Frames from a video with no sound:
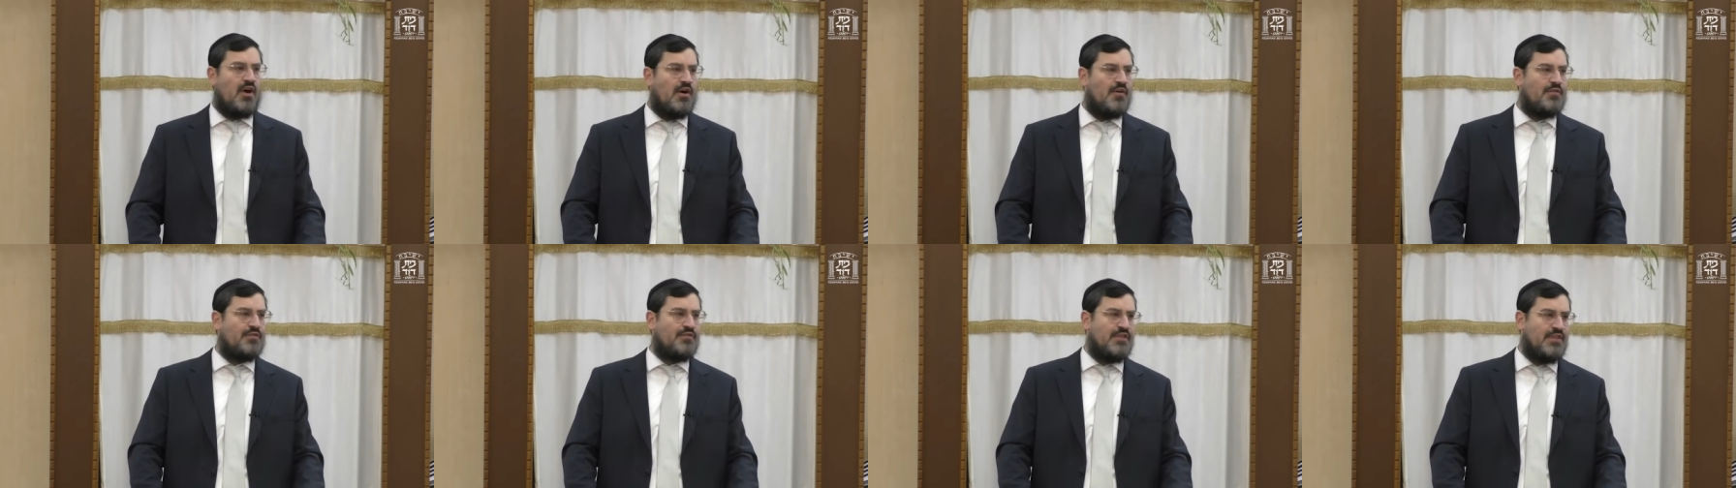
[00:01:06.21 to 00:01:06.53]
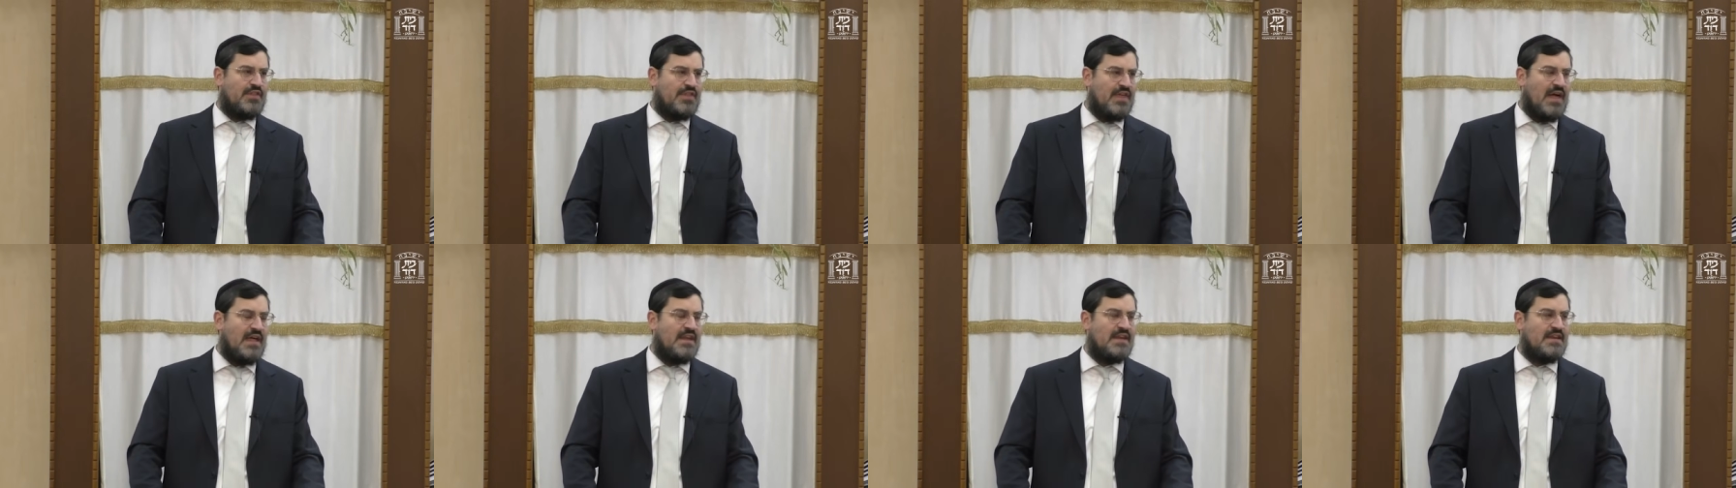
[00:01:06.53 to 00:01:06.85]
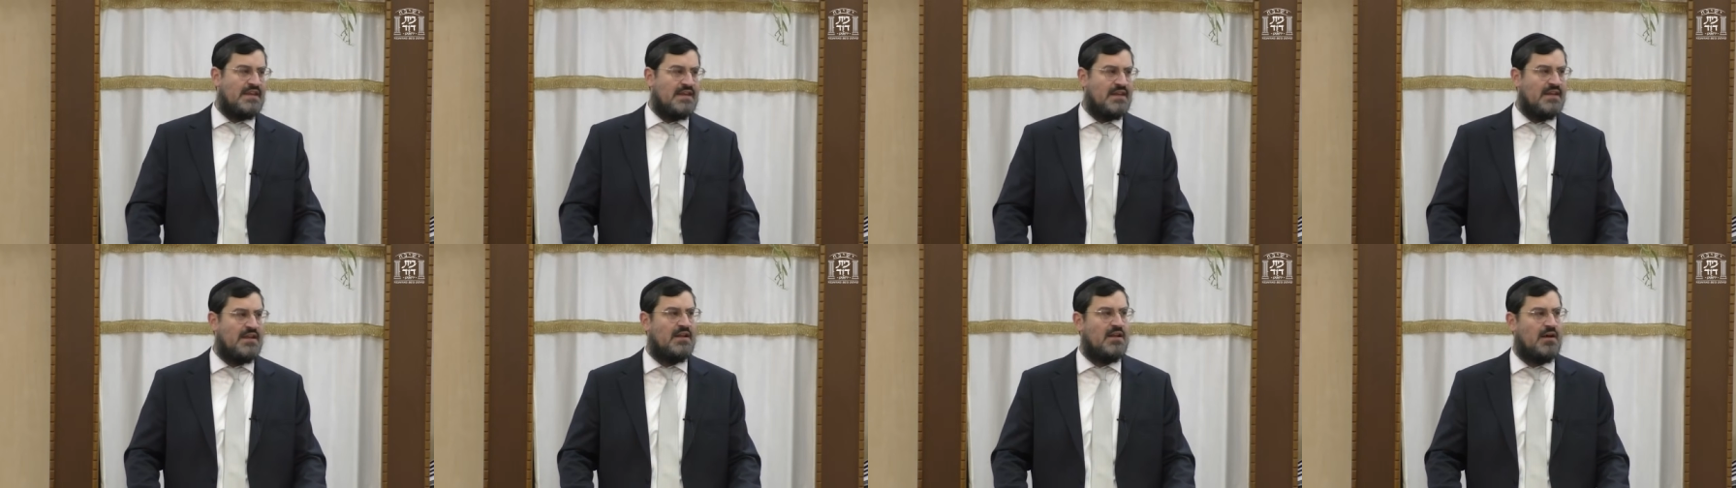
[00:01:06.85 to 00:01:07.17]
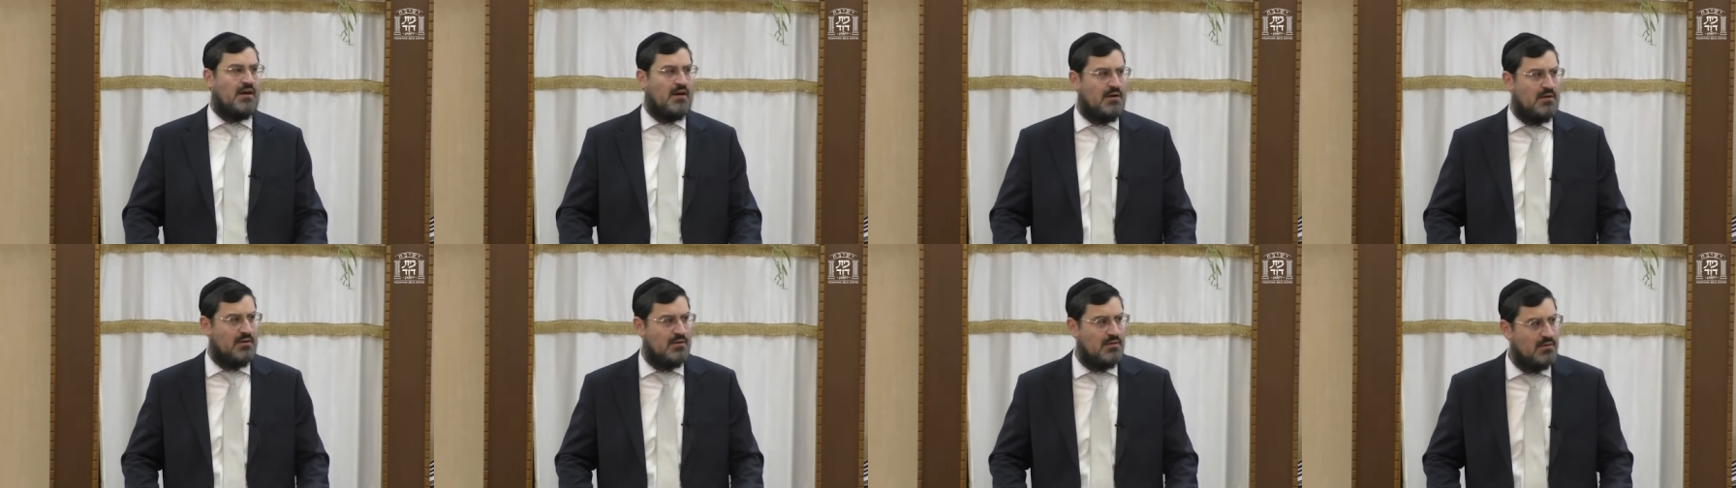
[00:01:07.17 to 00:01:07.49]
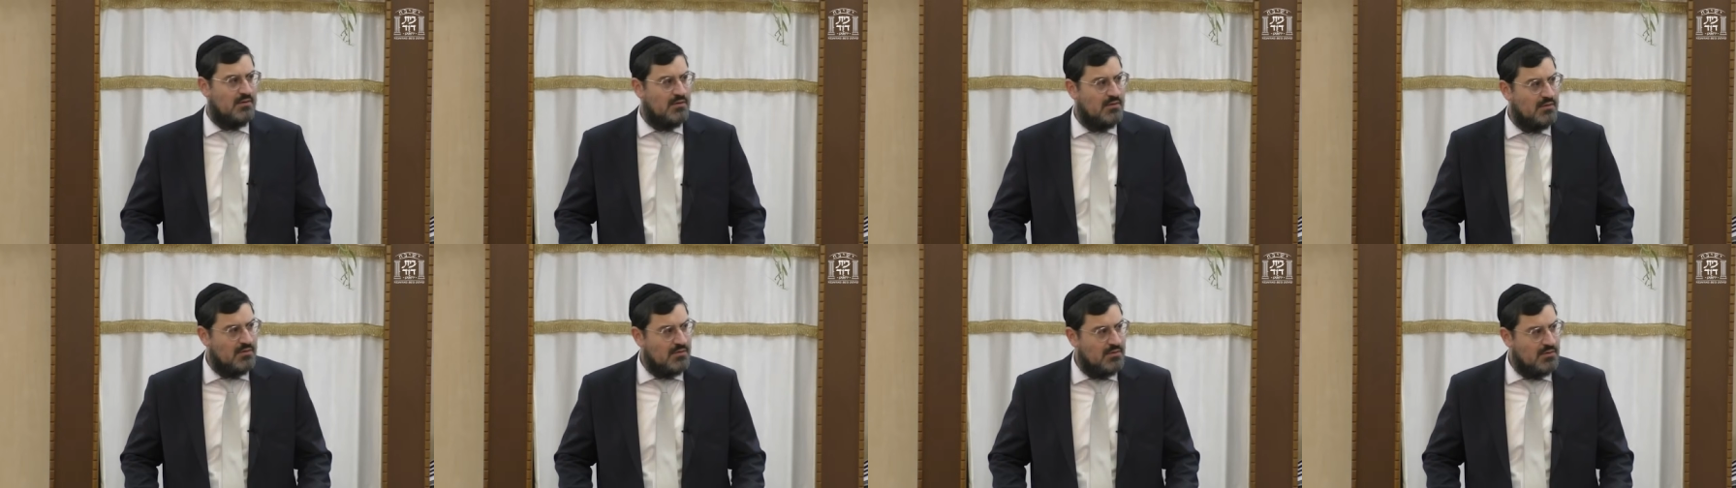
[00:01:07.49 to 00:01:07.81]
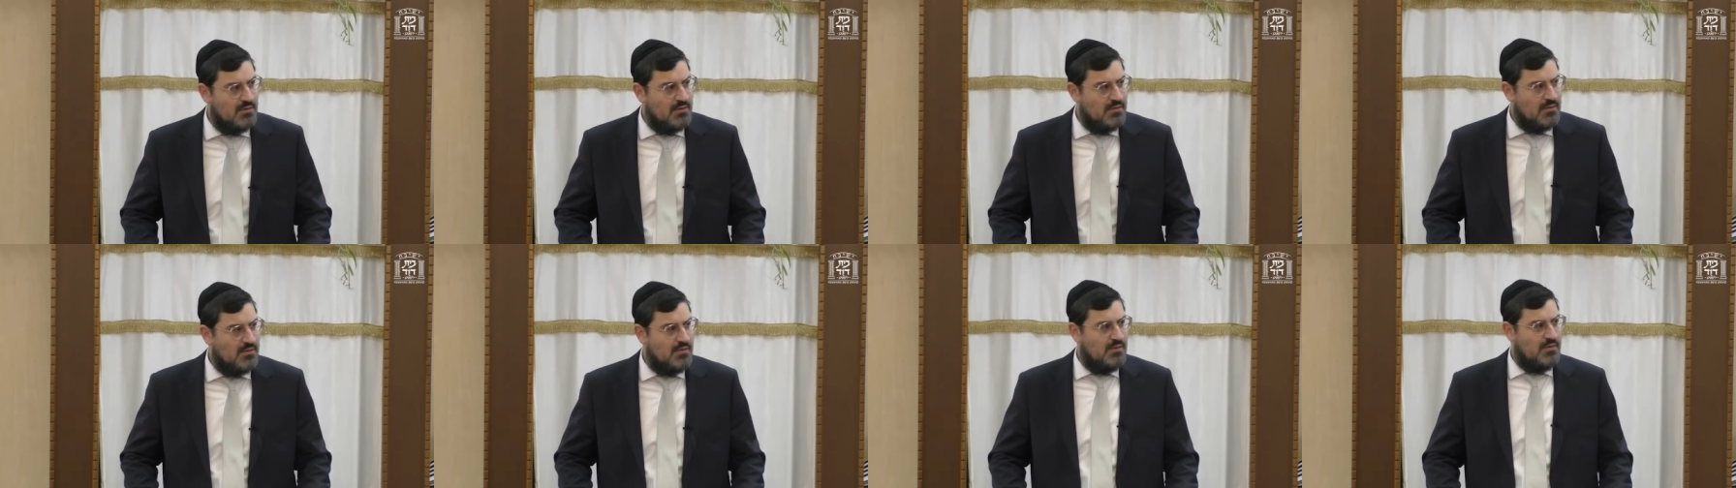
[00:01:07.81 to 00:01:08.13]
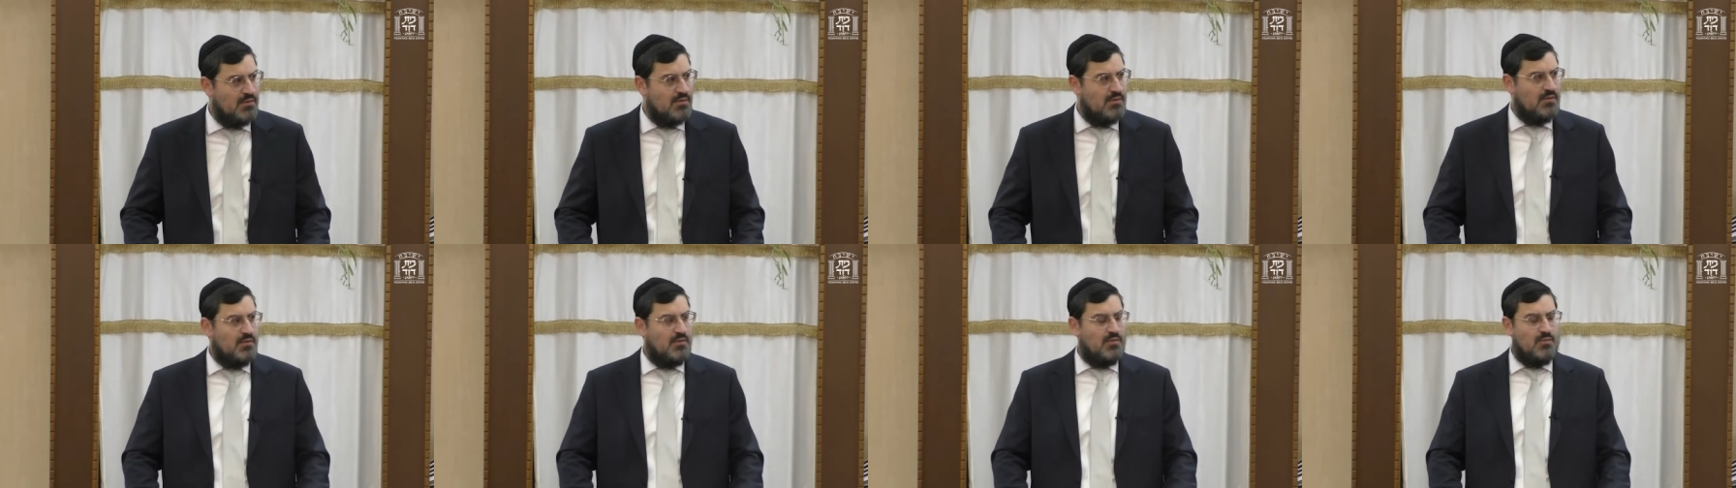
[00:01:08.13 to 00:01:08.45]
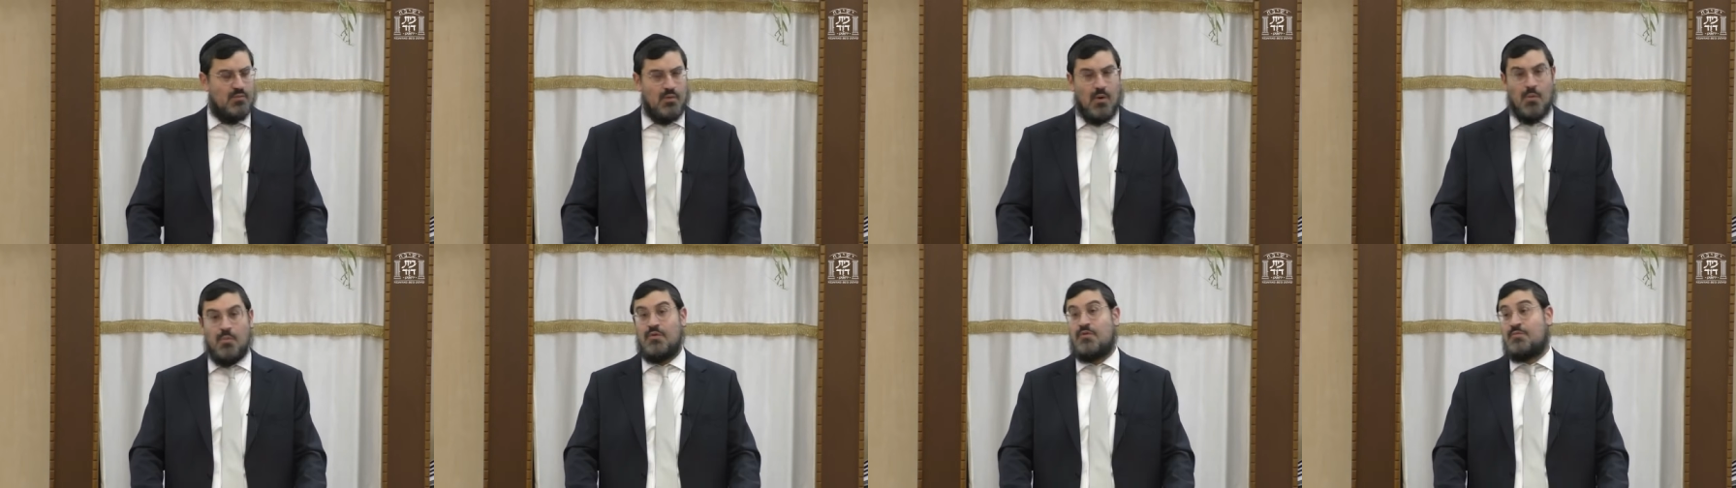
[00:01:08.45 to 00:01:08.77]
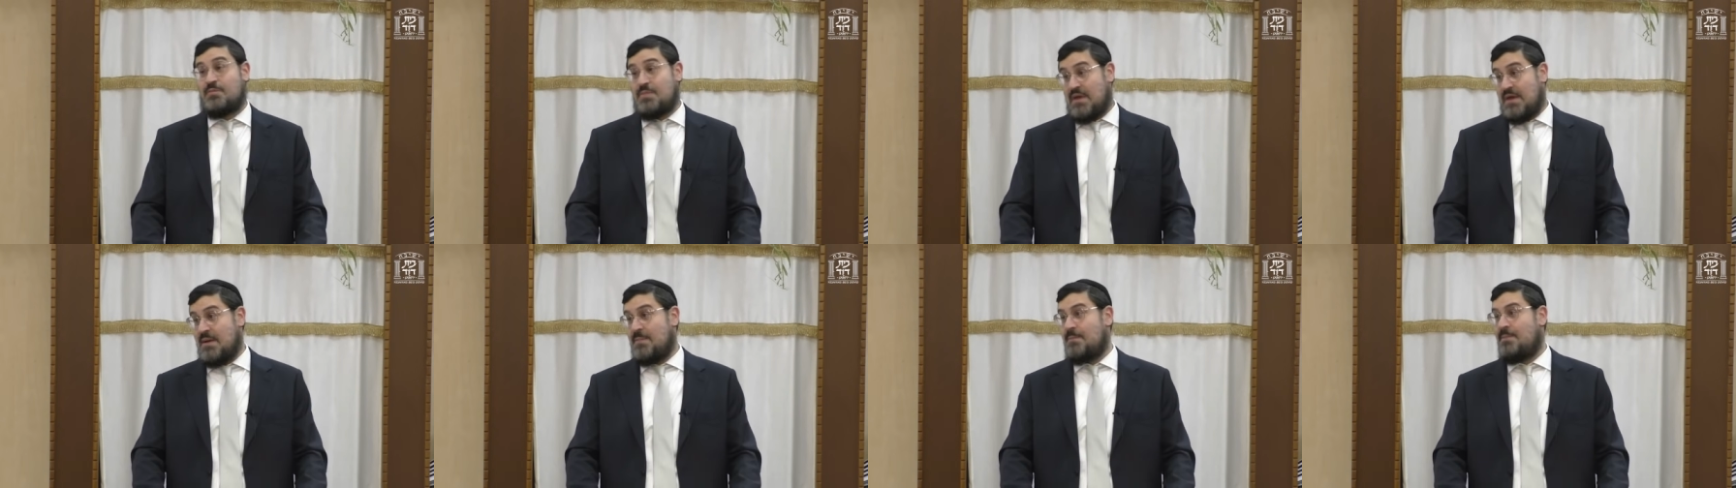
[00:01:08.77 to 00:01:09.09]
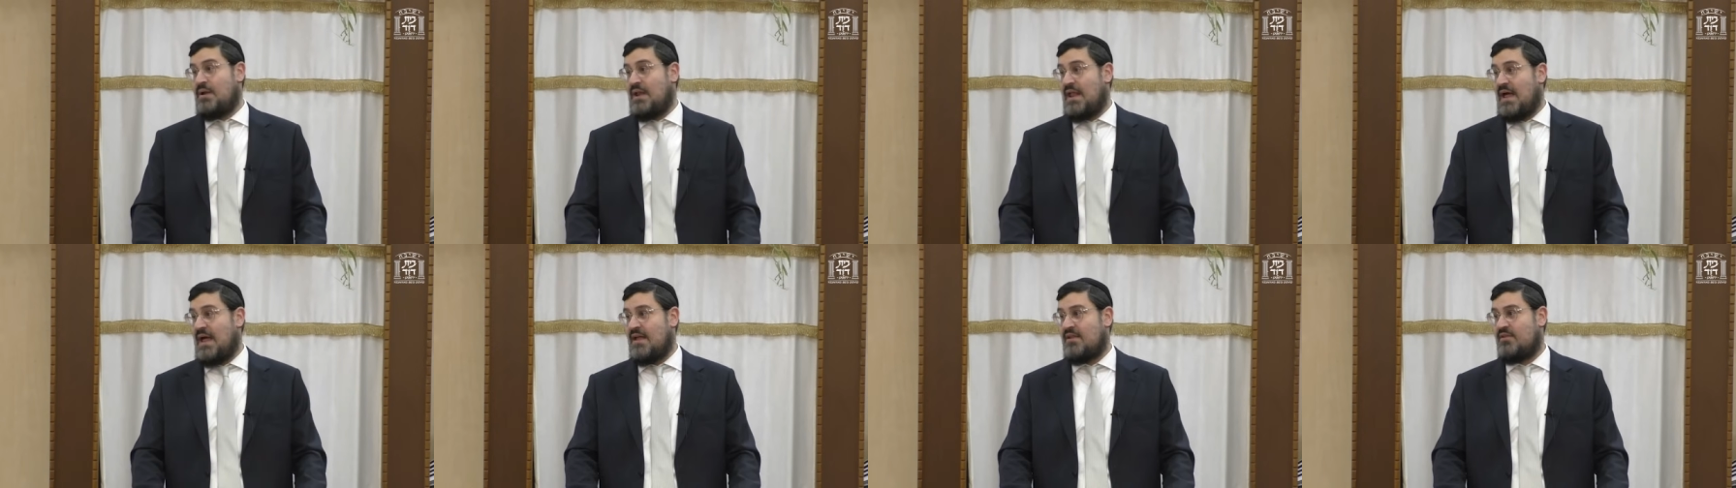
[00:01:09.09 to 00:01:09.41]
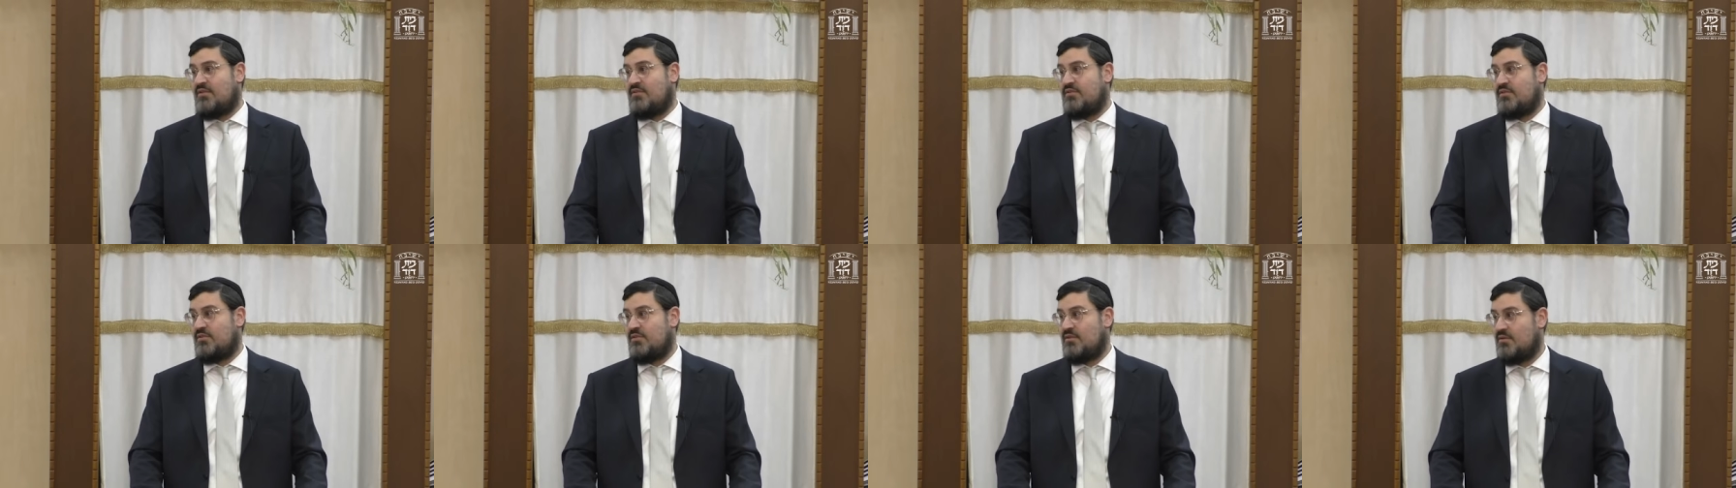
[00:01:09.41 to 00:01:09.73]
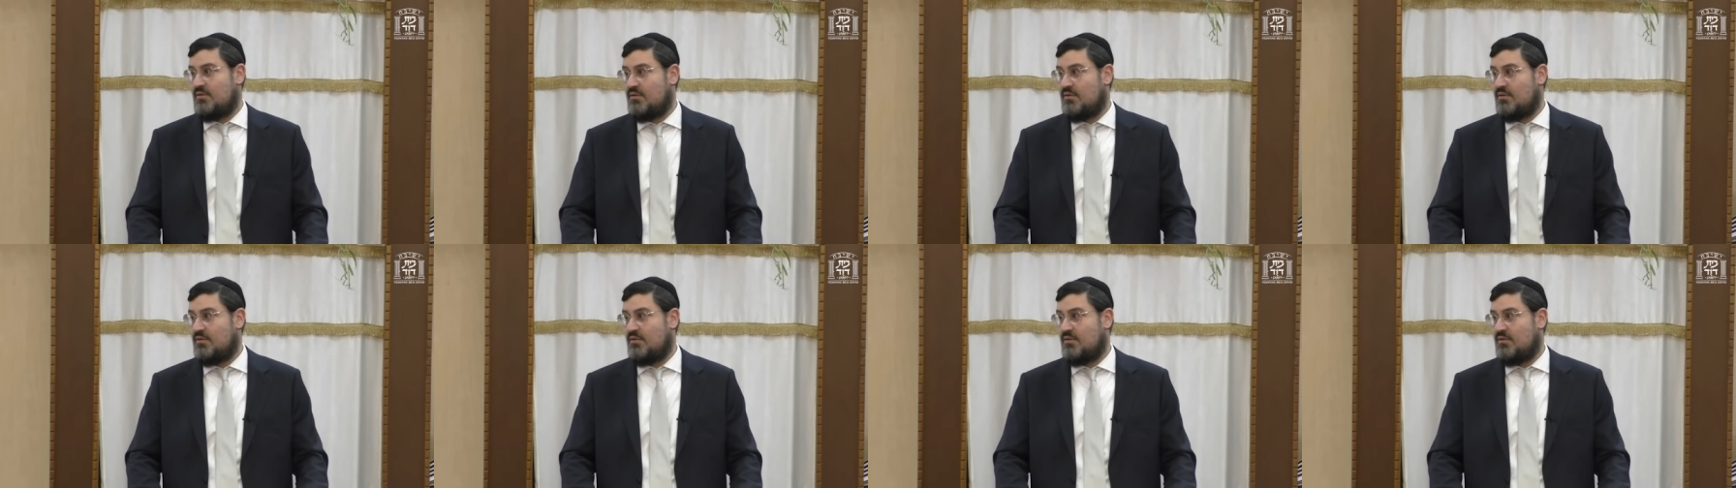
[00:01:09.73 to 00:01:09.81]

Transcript: after that Ne'ilah what was being planned